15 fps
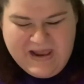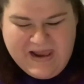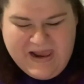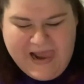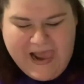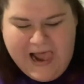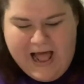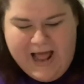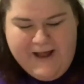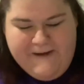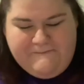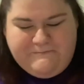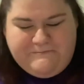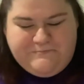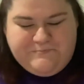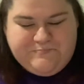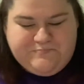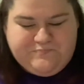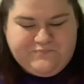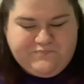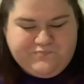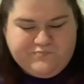
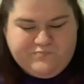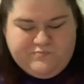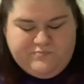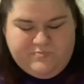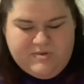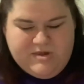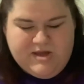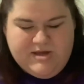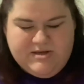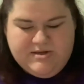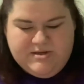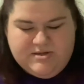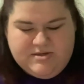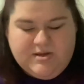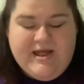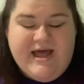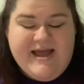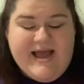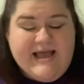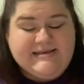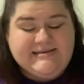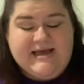So like
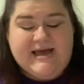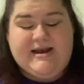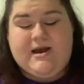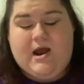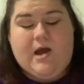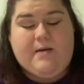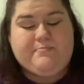I said,